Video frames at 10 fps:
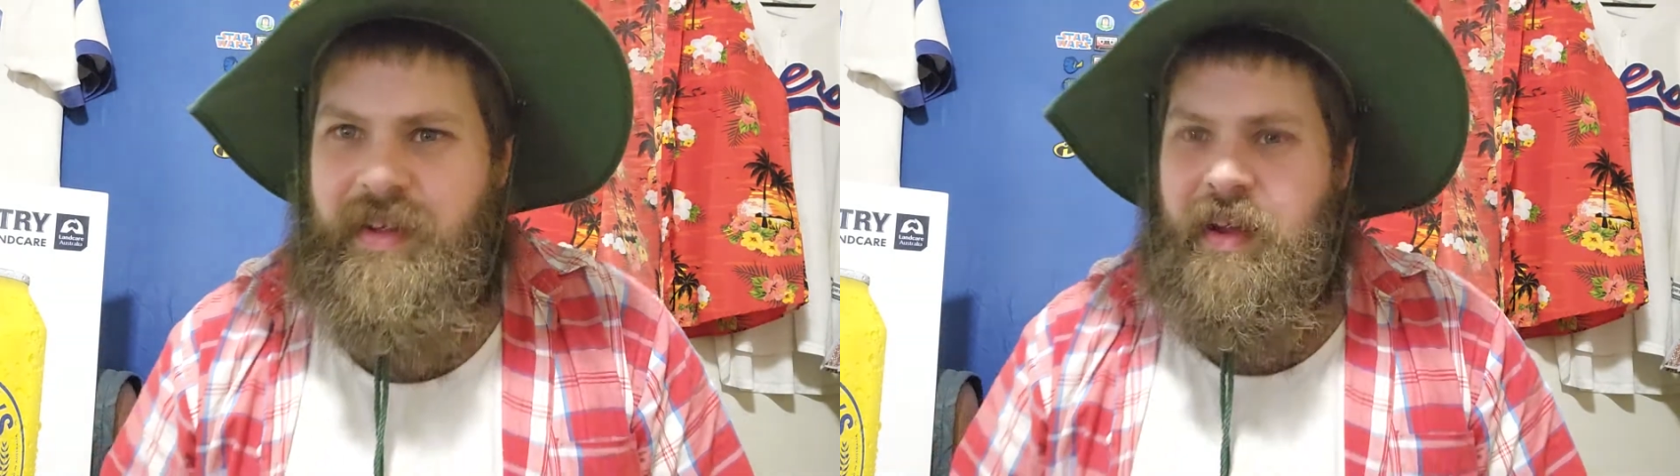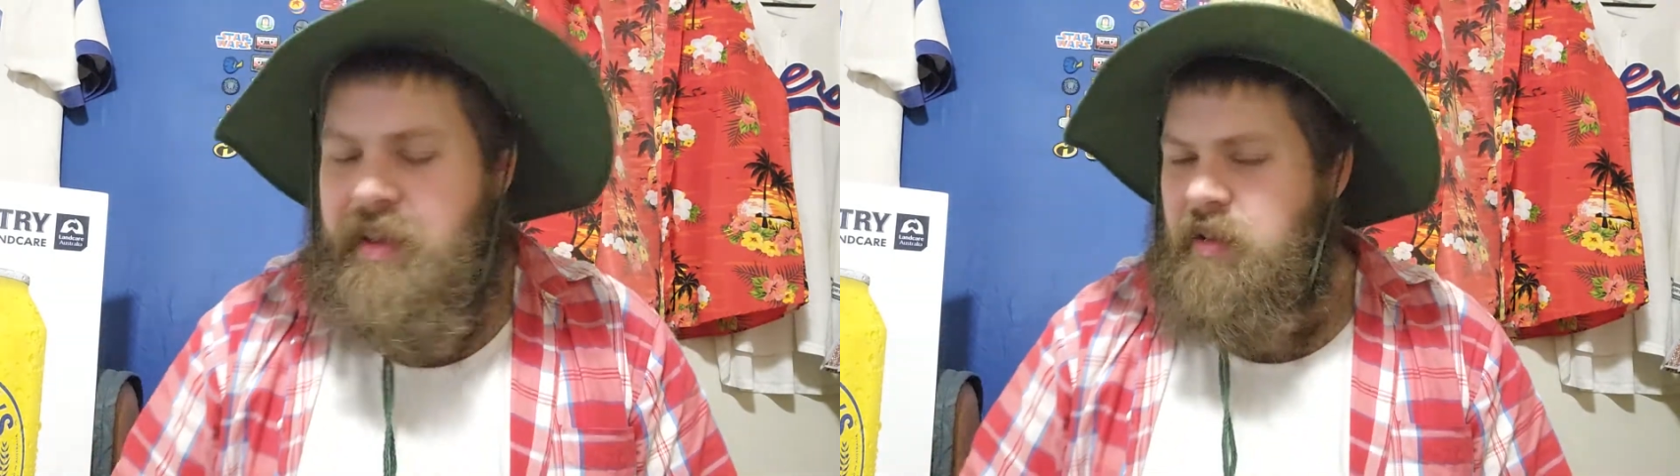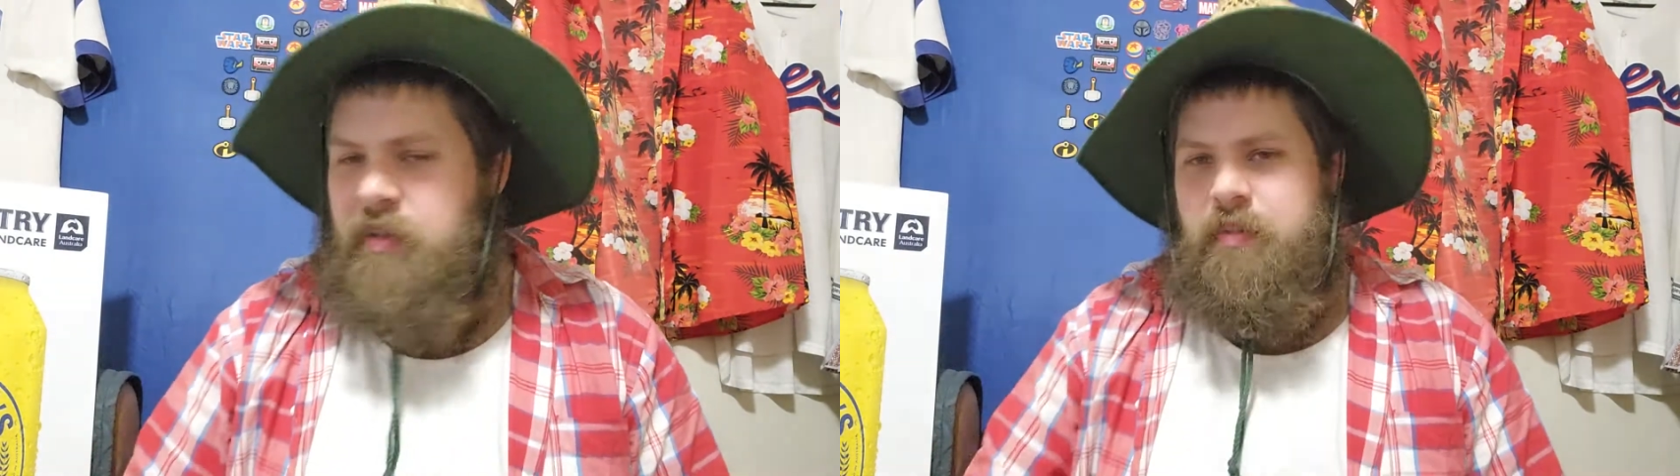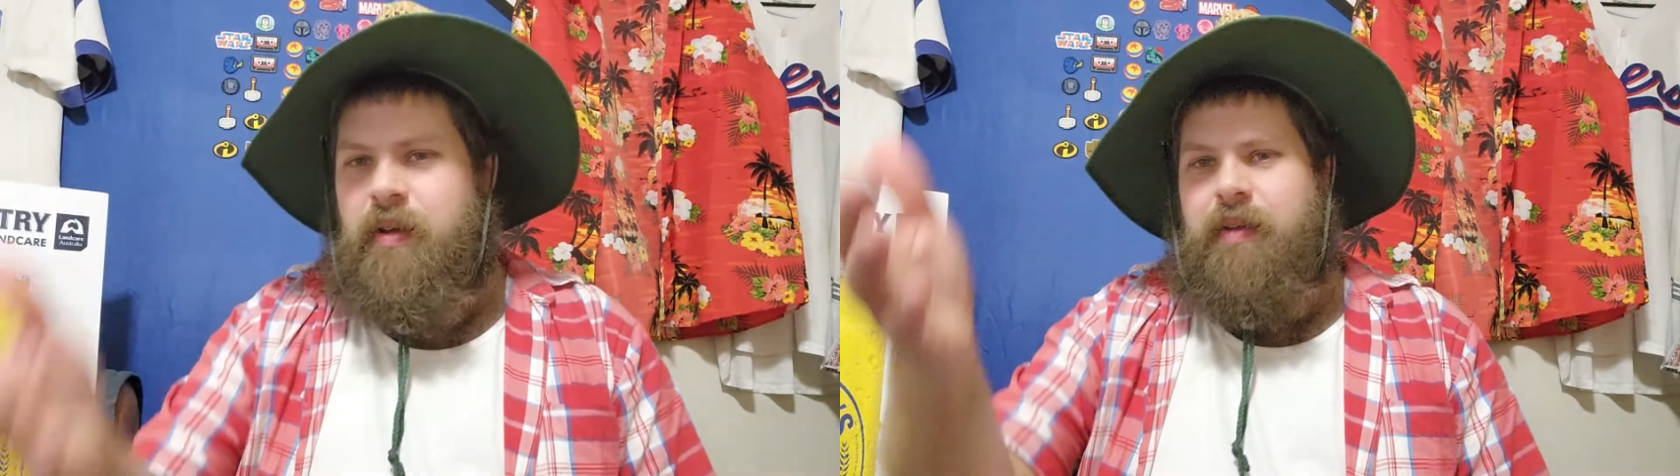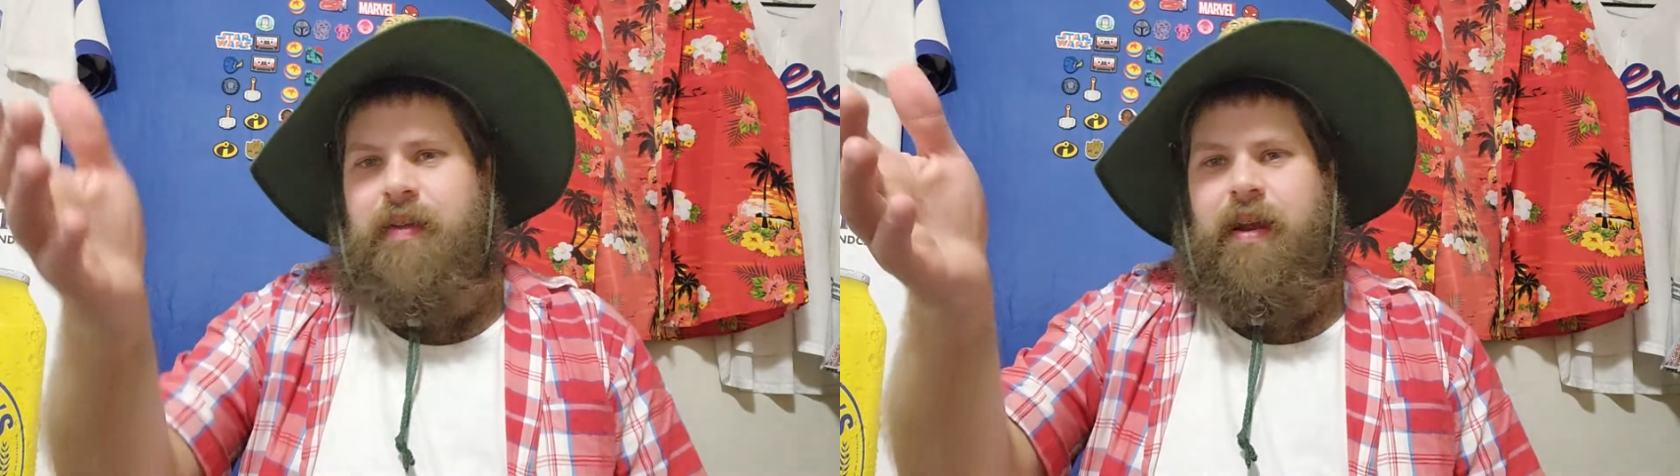Are you,
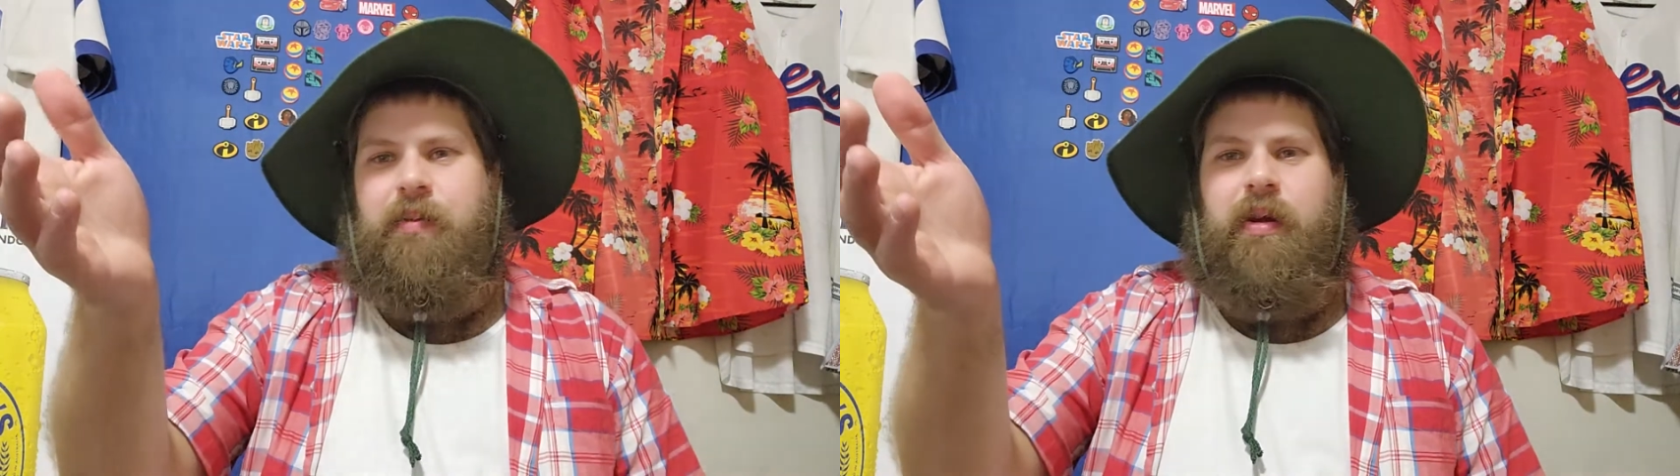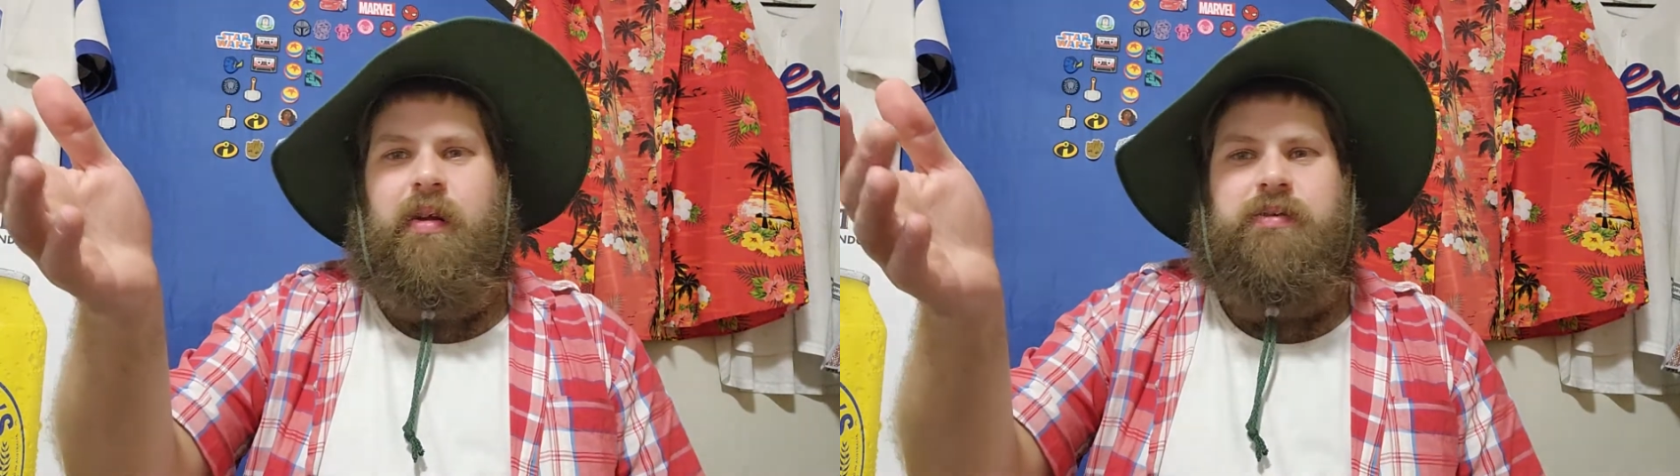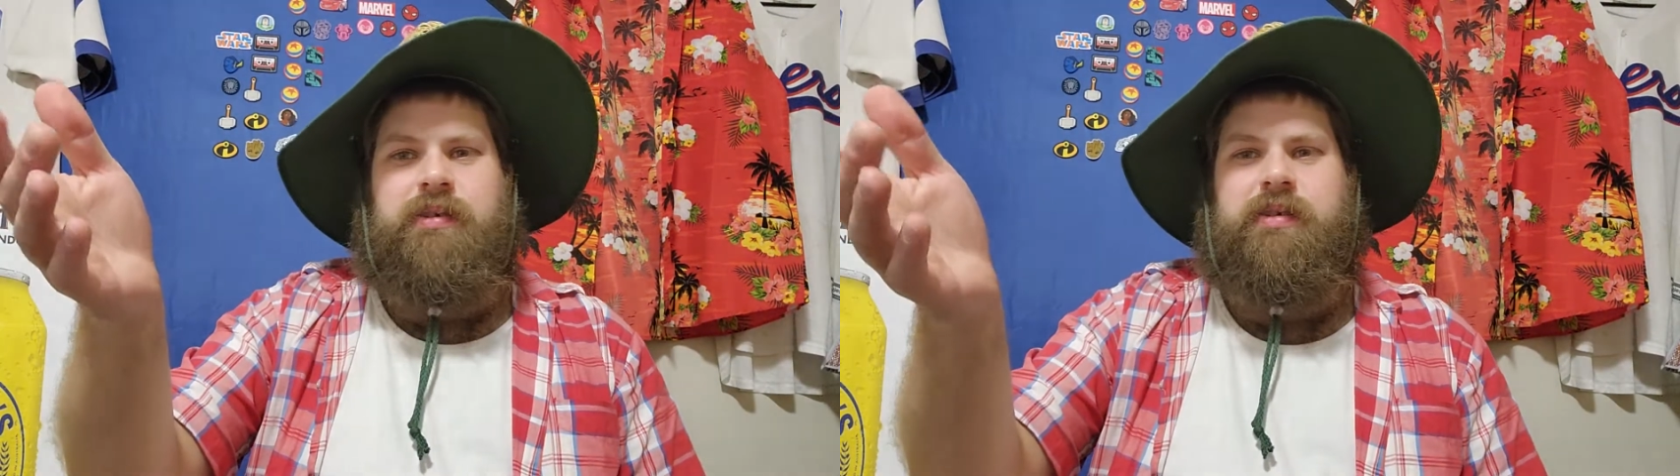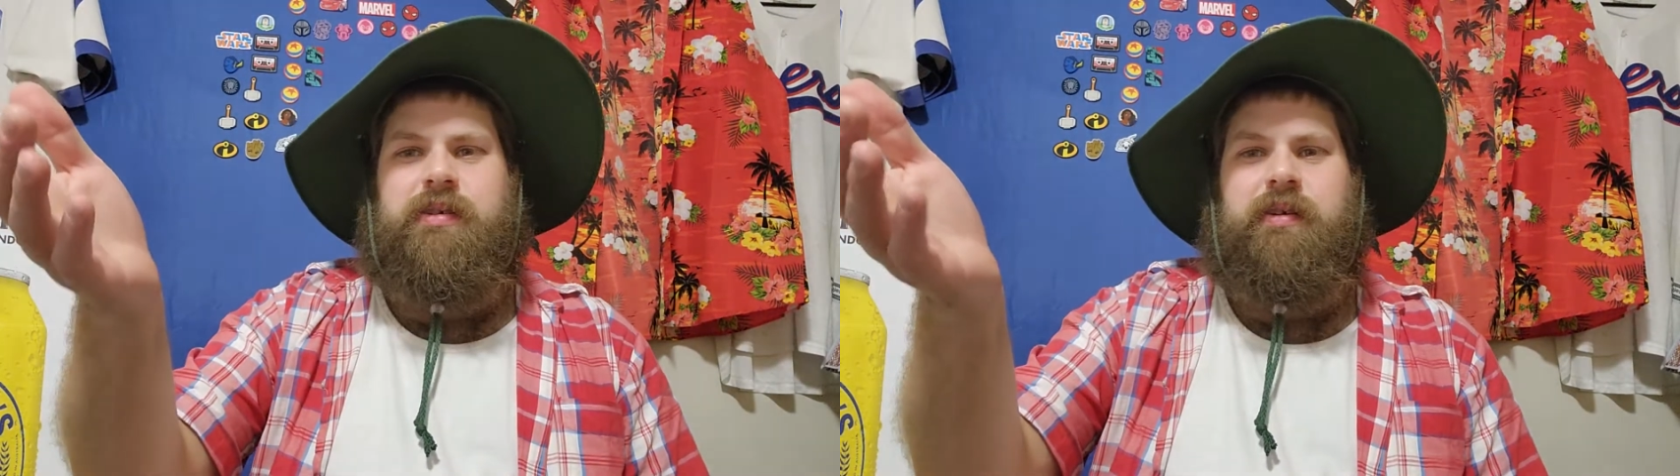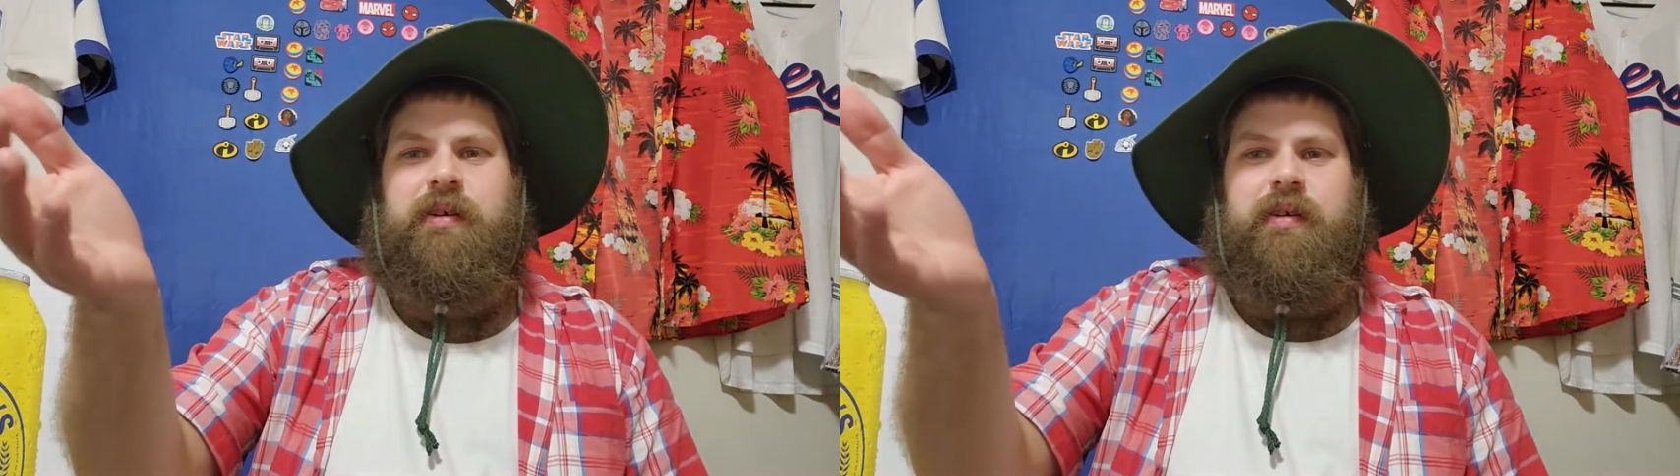is anyone else,